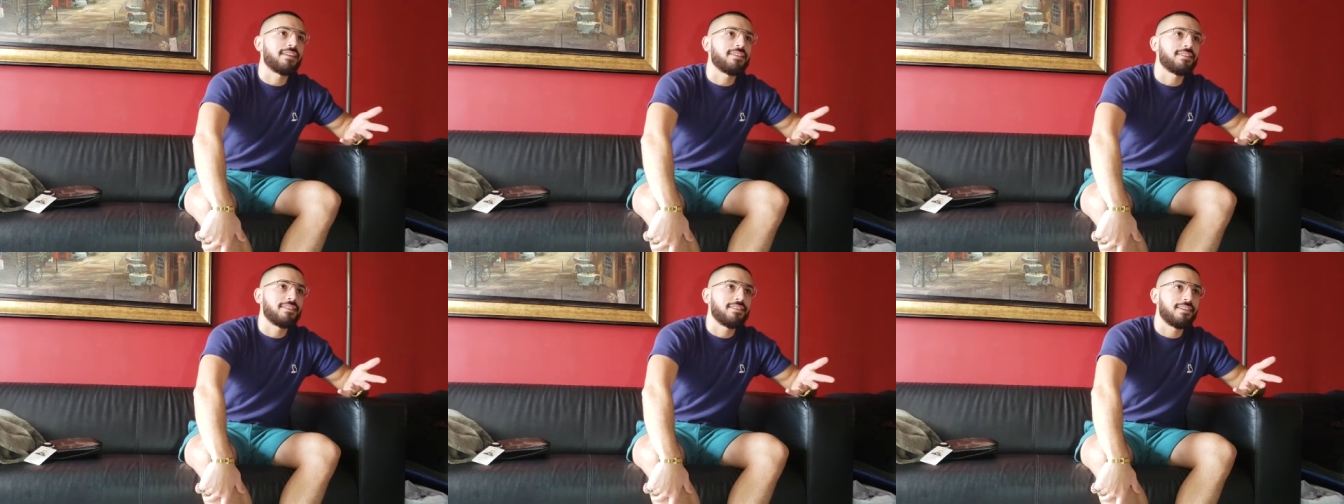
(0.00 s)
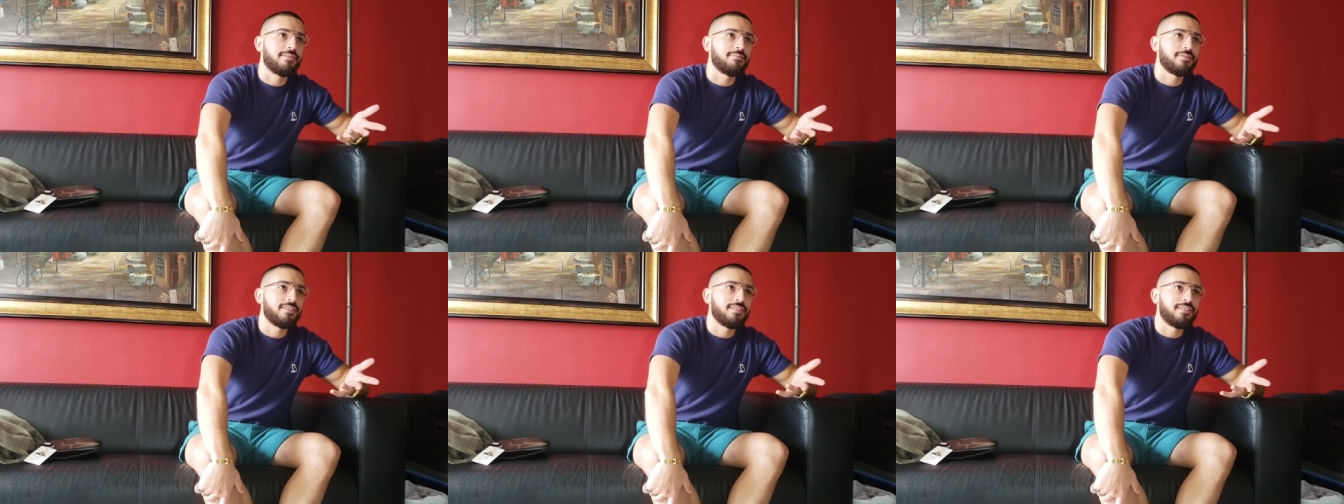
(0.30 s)
You
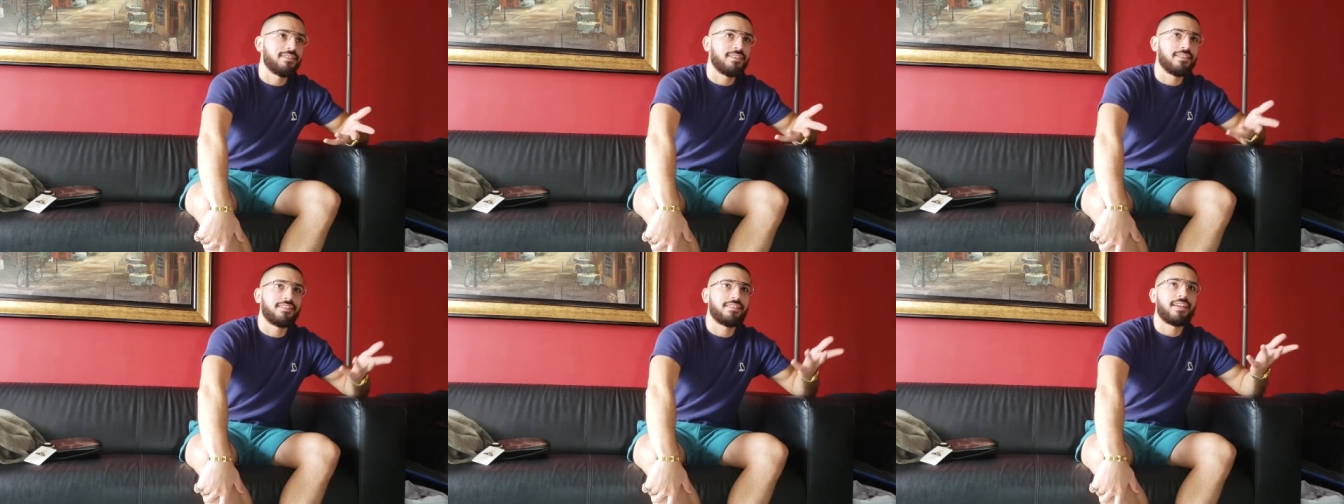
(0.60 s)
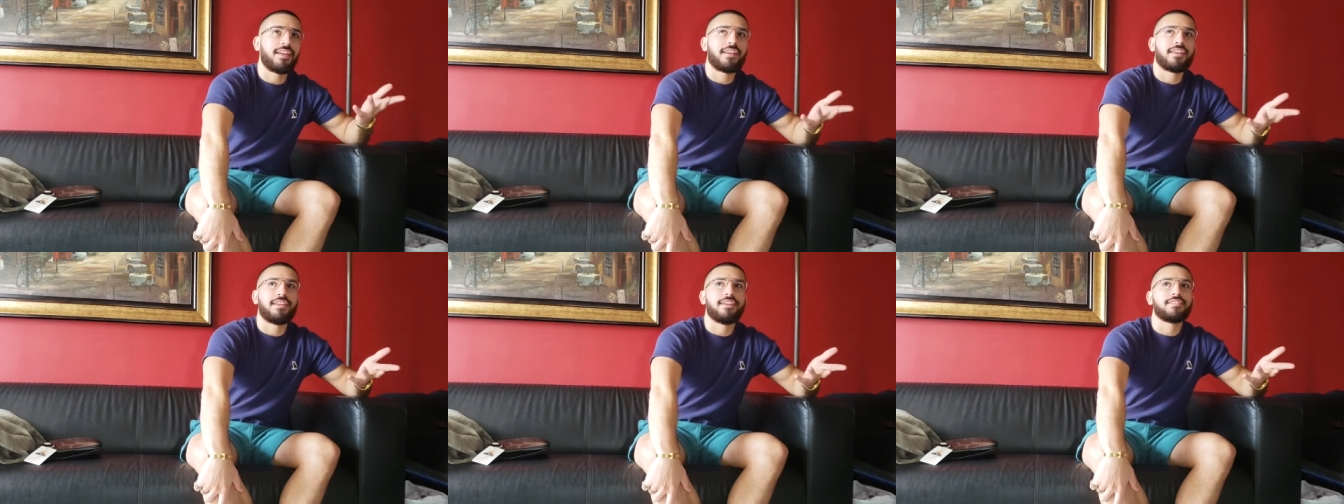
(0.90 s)
know I mean? In
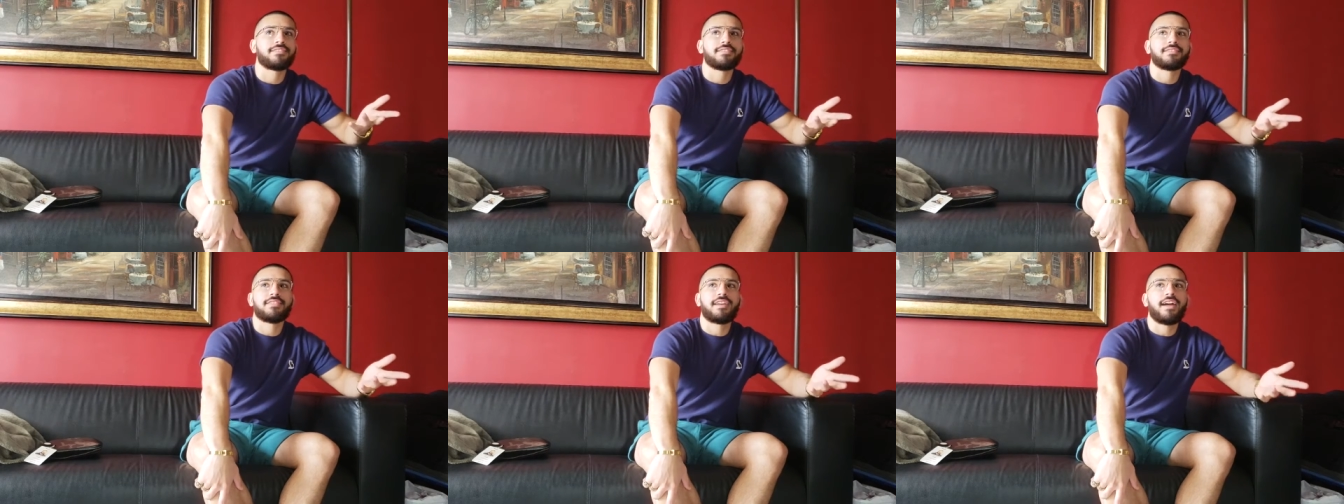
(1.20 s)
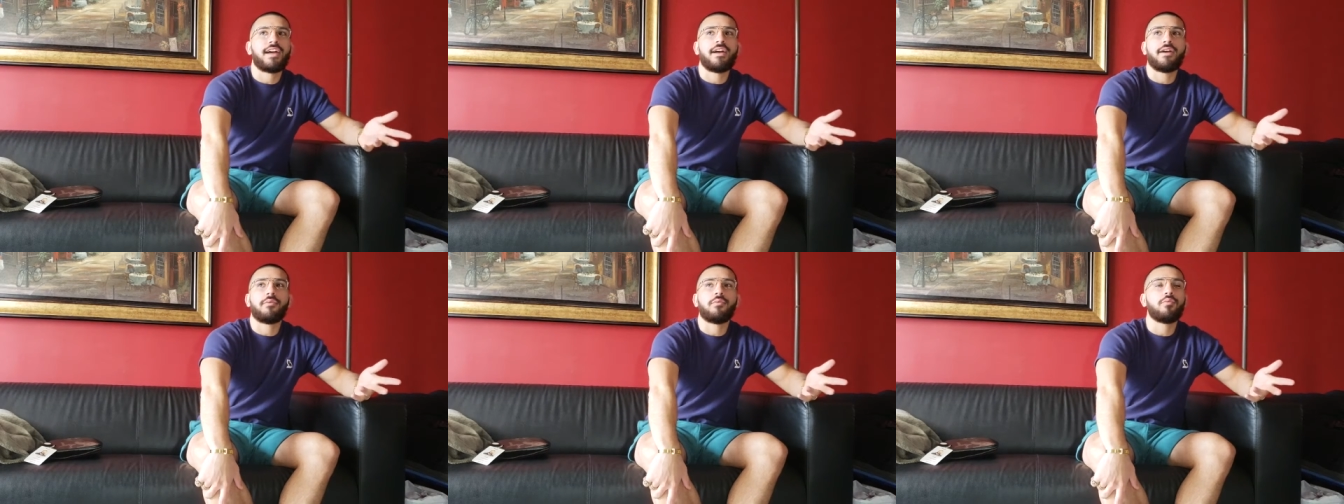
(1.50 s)
that case, because
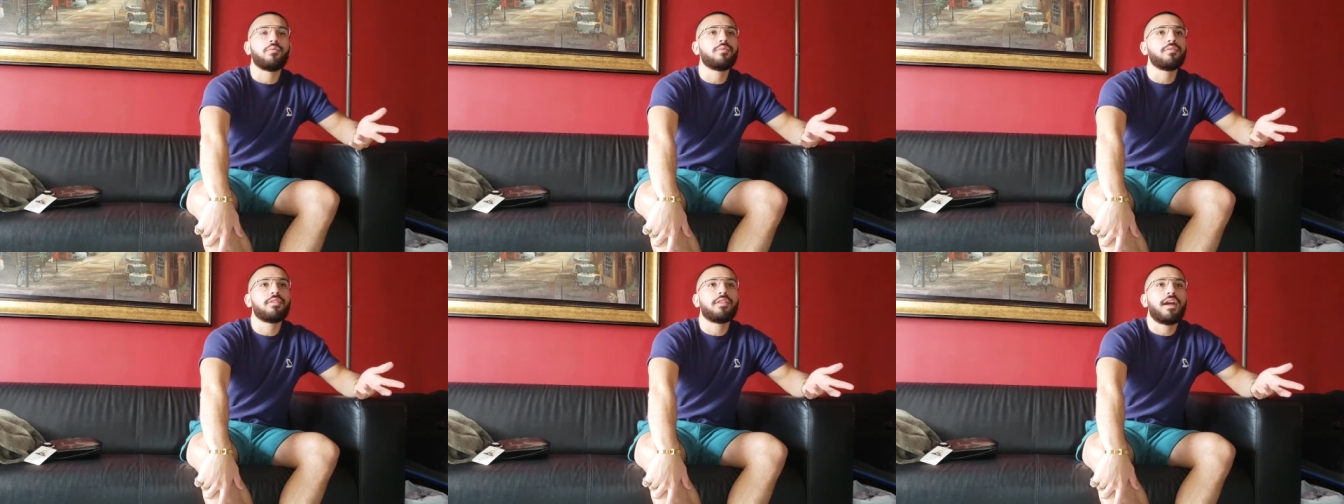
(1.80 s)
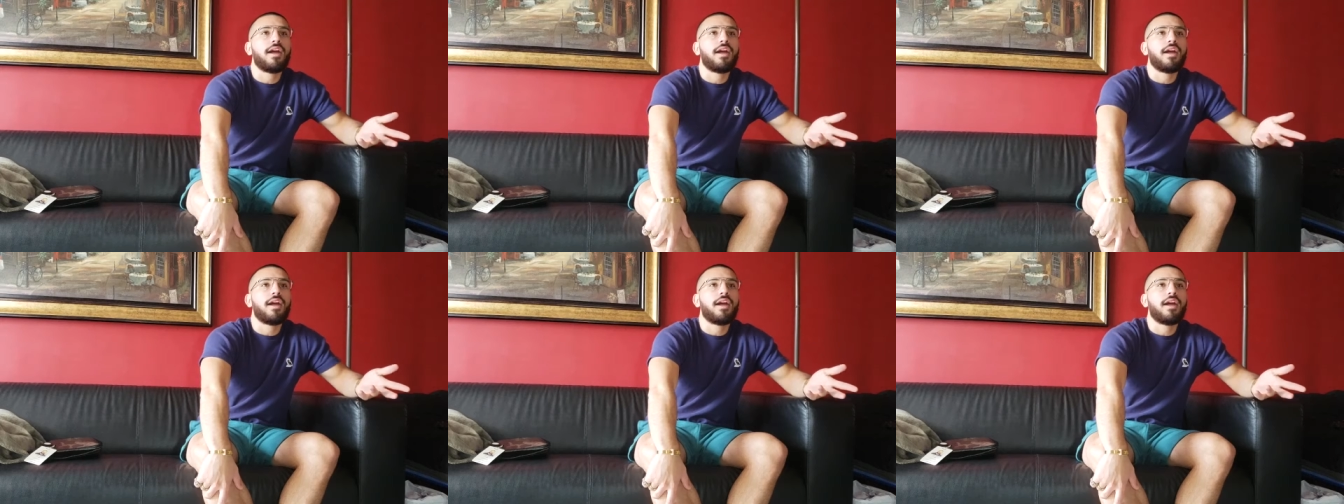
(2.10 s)
I won't.